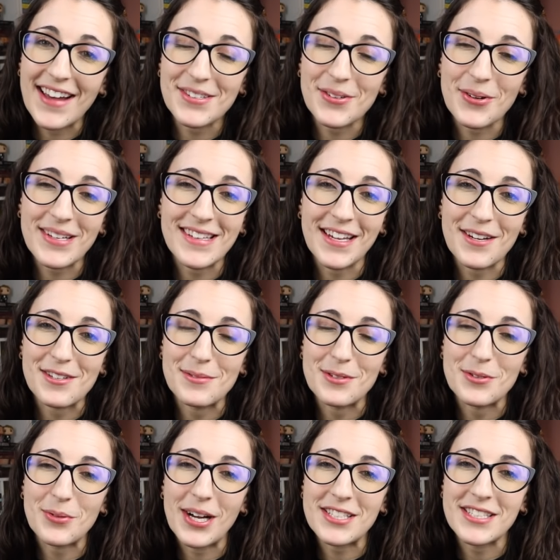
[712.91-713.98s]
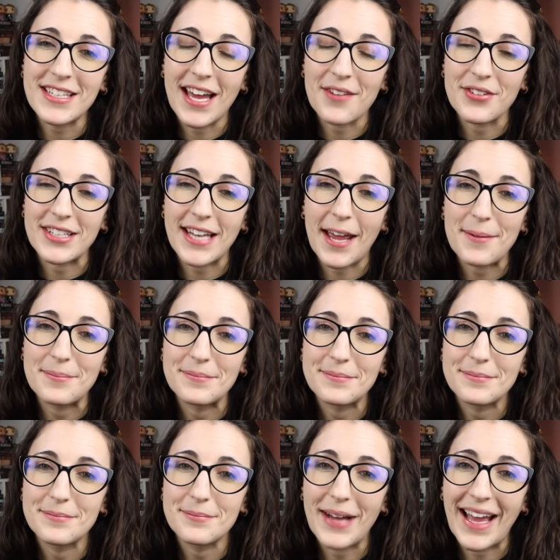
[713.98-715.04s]
As always, thank you so much for watching and have a good day.
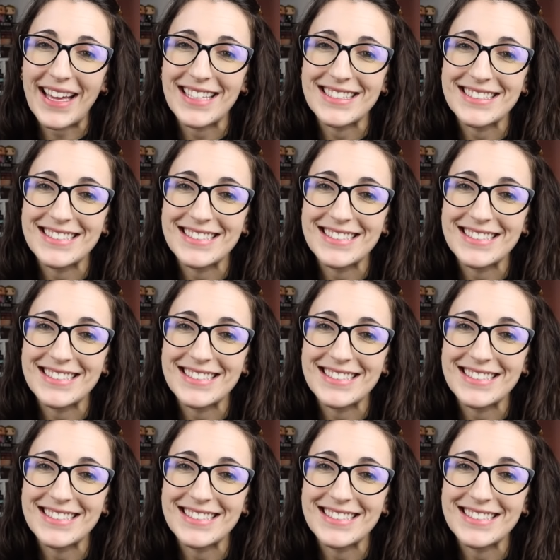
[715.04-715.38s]
Bye.